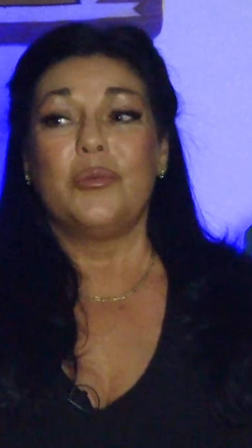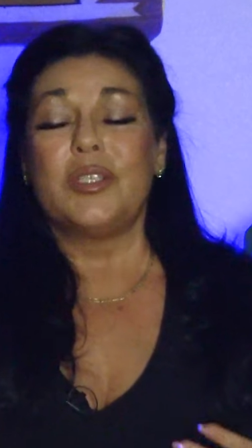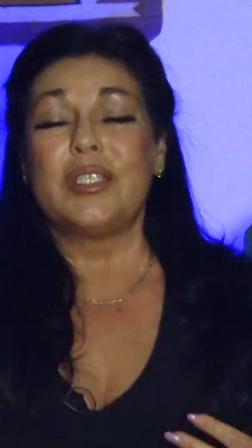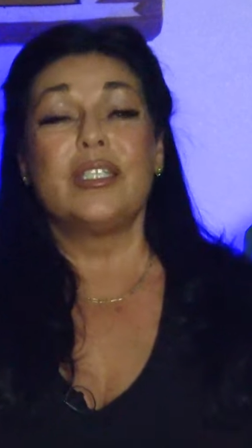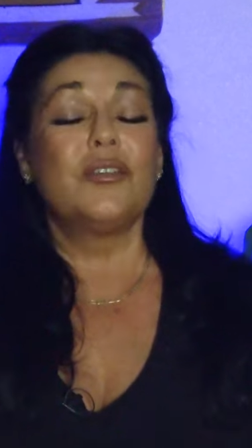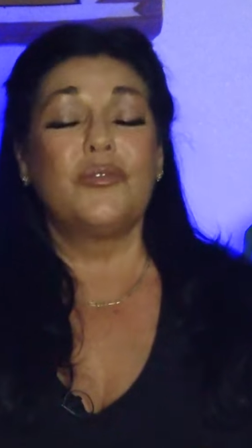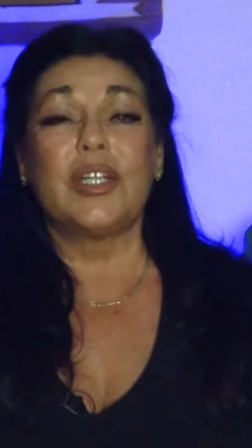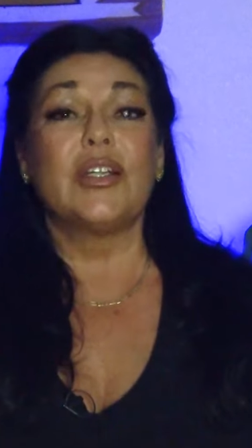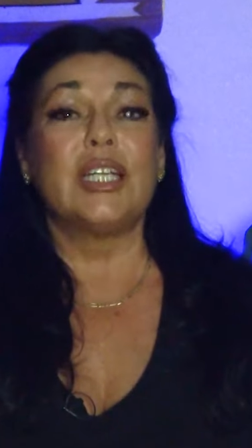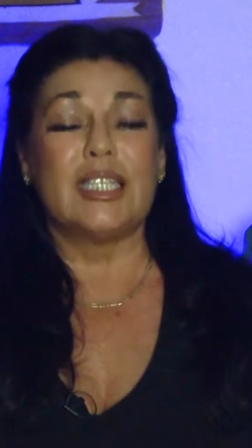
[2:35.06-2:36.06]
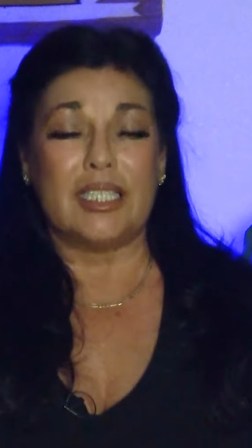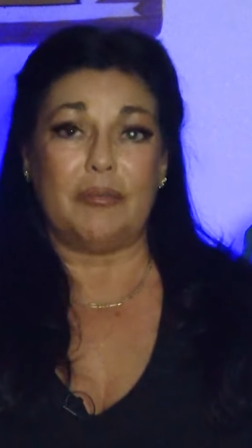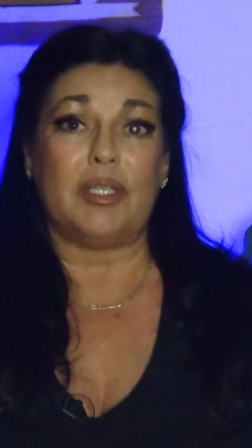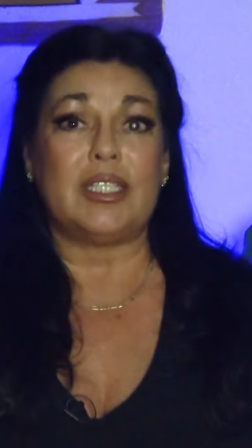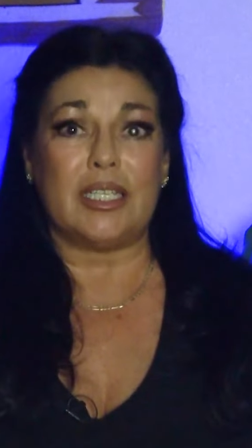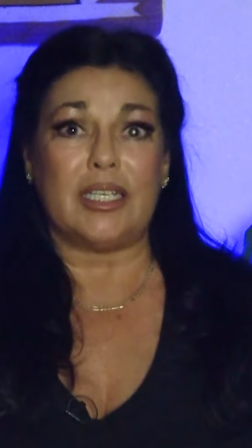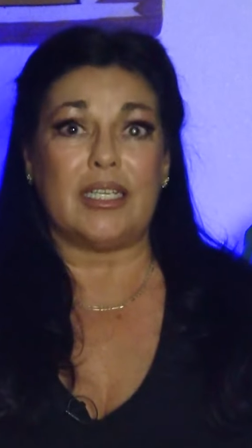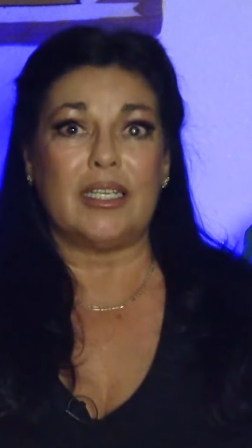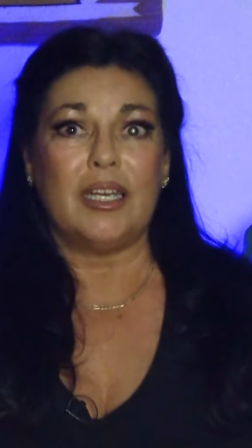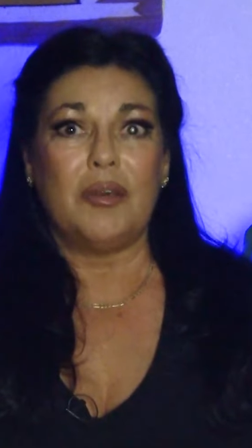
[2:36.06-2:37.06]
was still very limiting
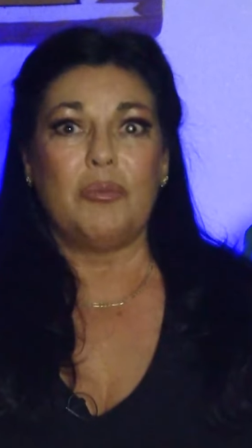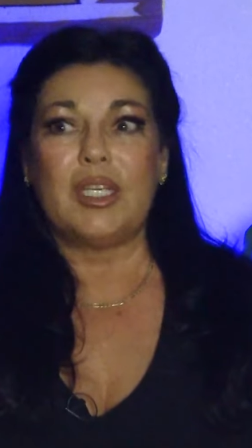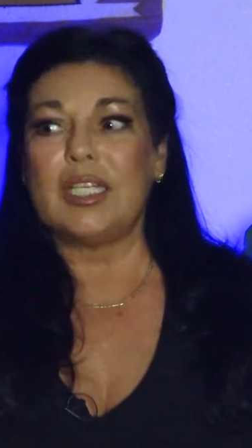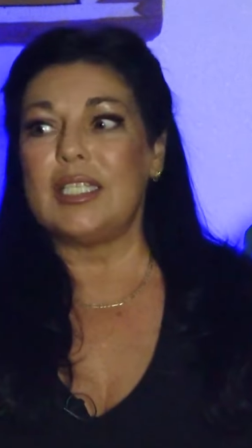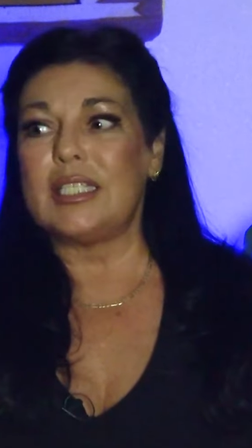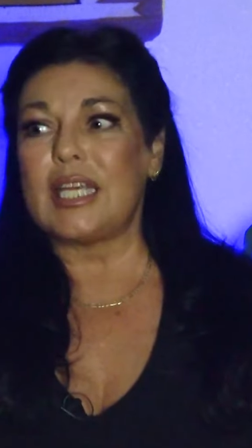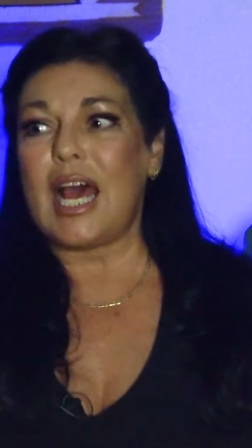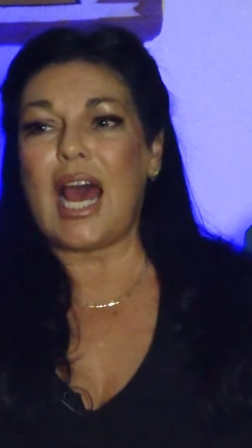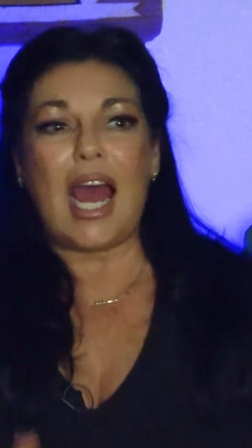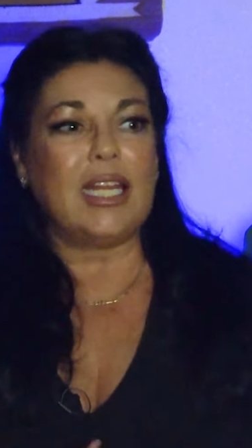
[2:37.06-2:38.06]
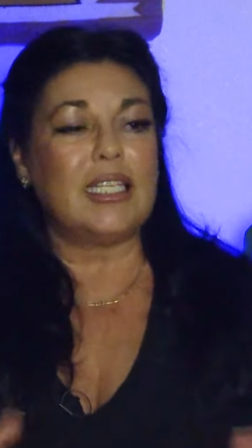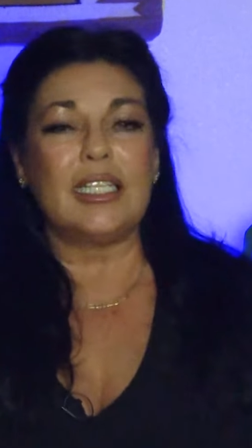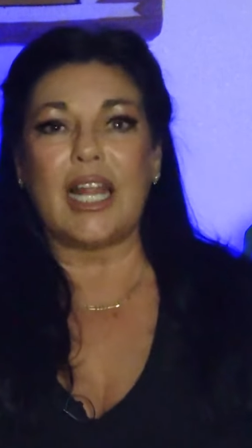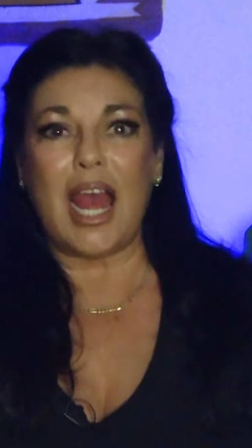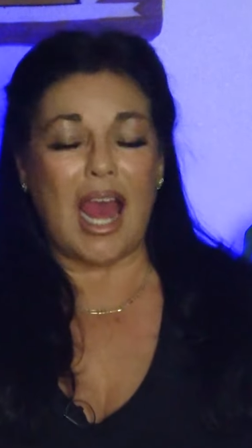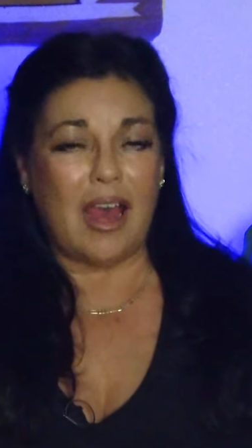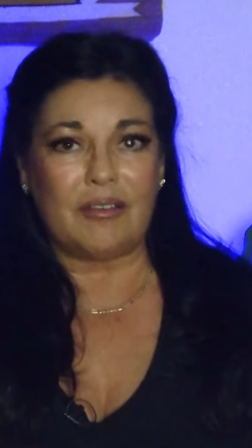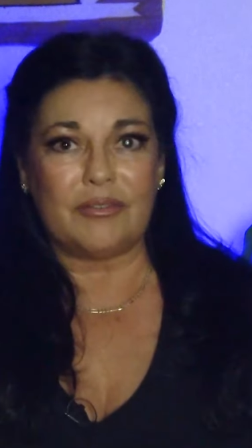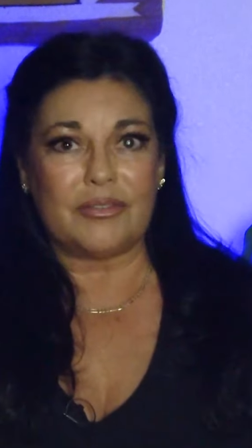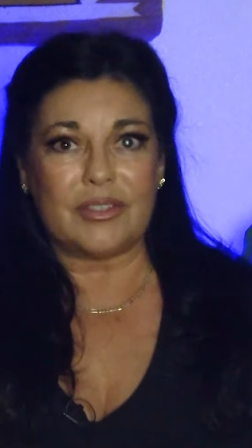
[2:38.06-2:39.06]
because I didn't
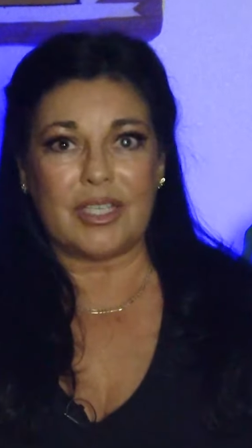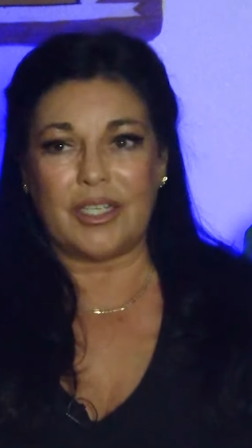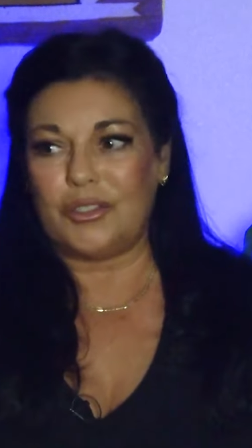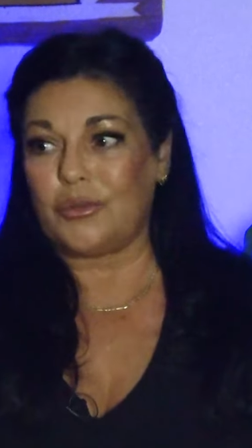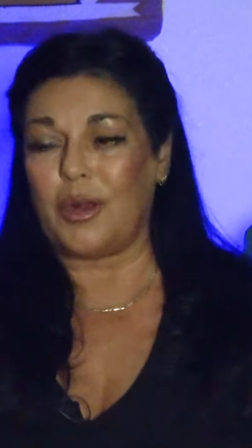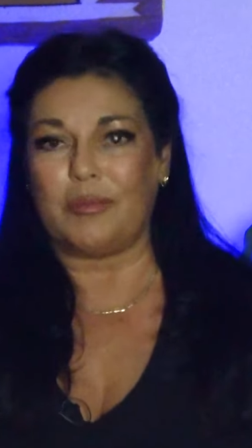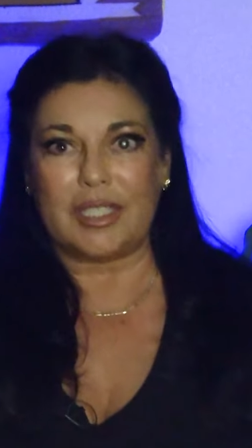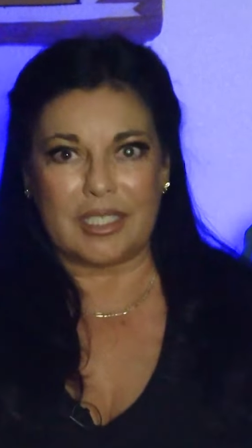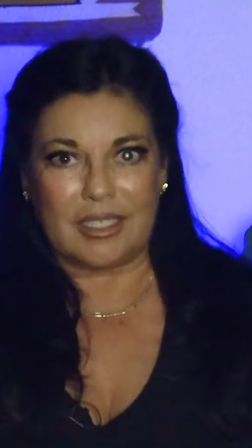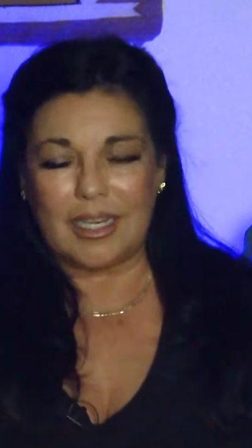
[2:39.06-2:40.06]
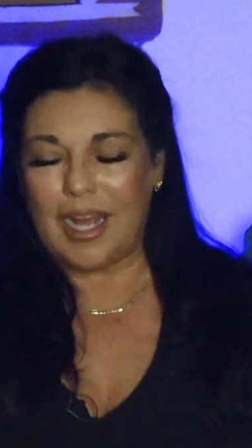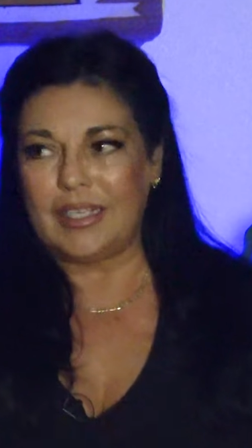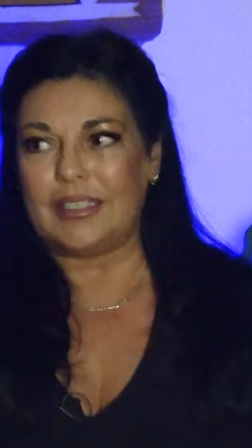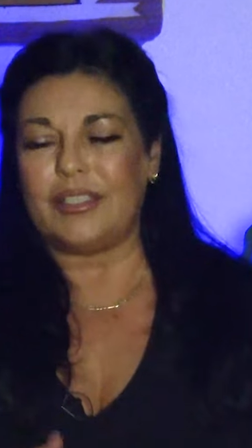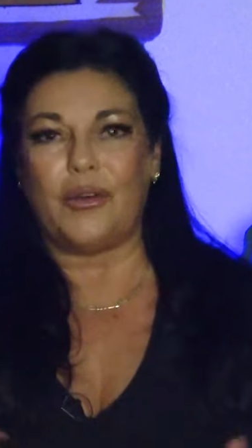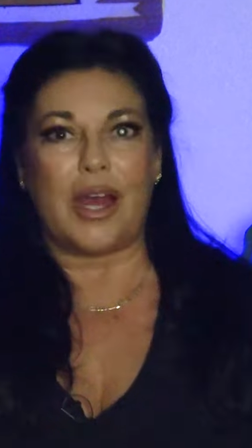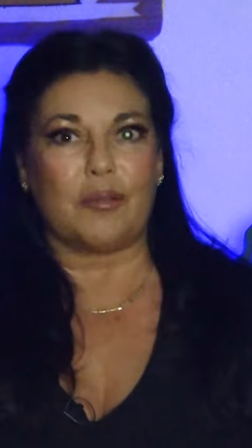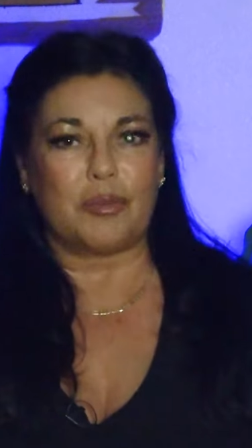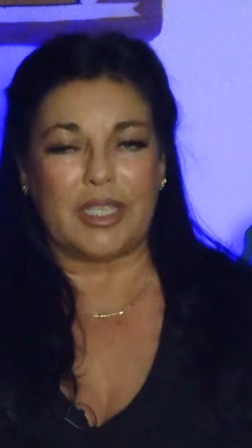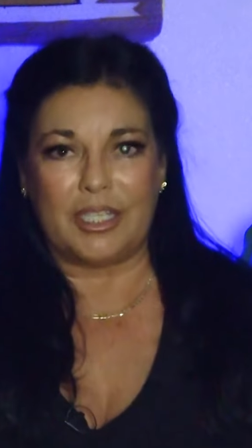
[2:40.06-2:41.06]
have a drum kit. I didn't know how to
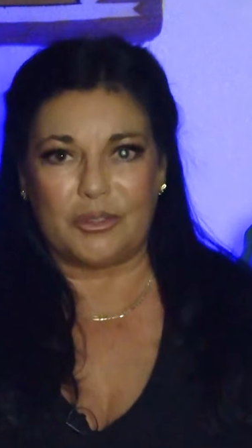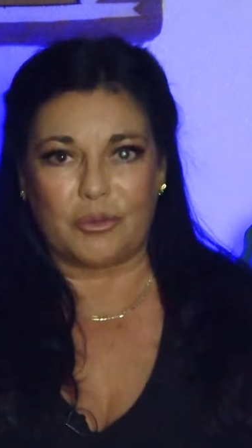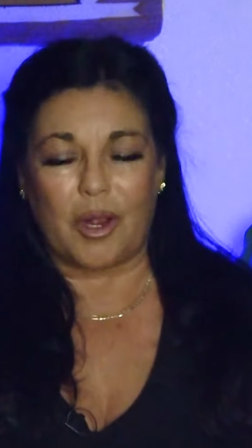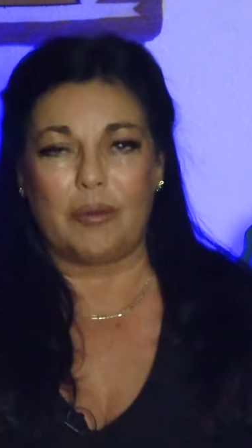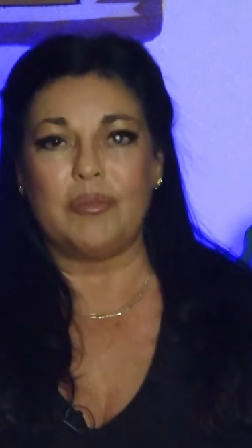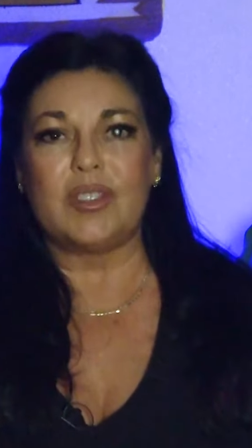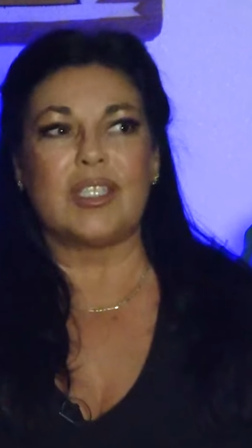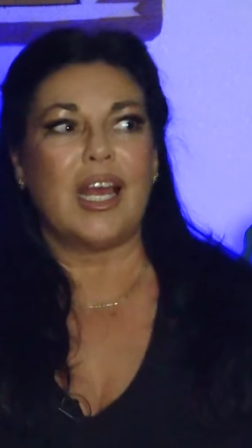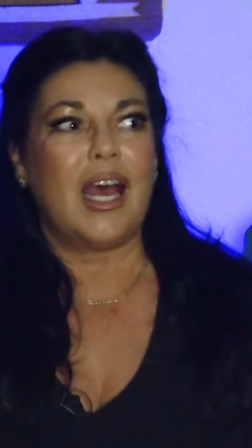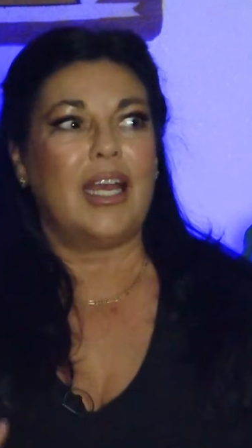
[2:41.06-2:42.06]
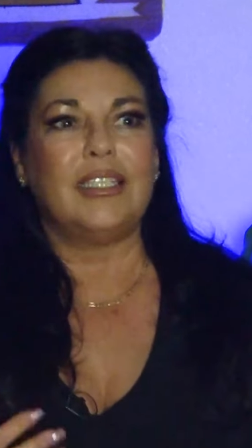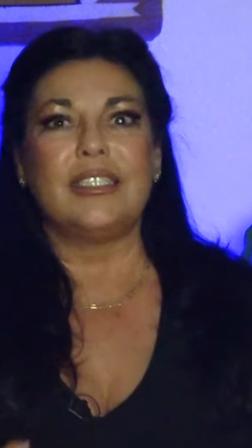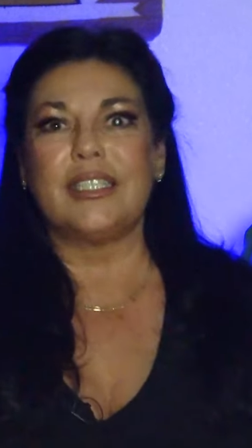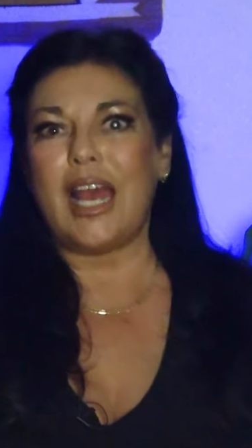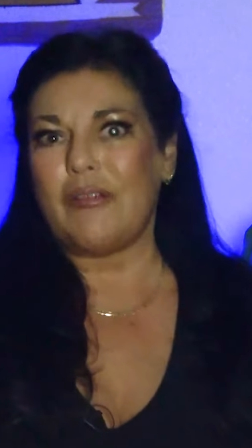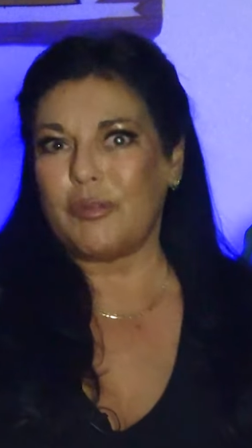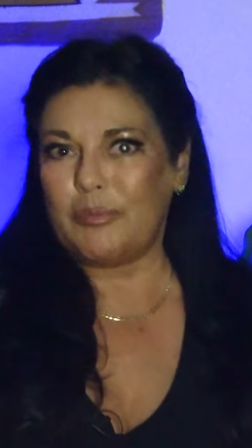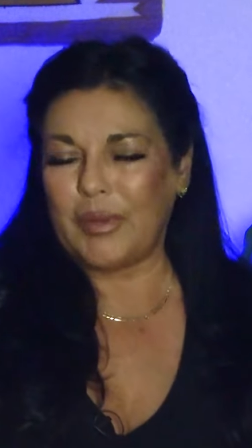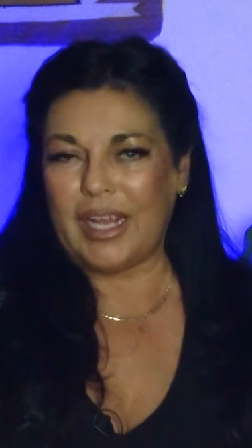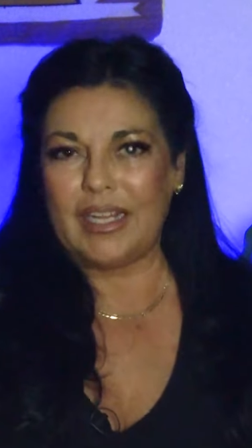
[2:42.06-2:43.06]
play drums. I didn't have a
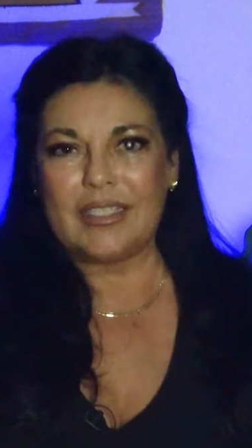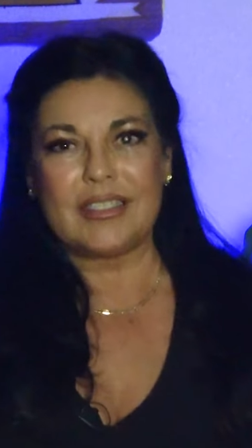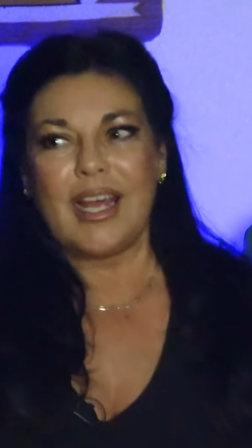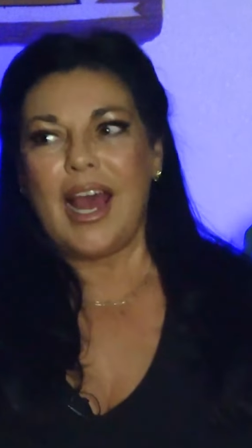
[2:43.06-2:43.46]
bass.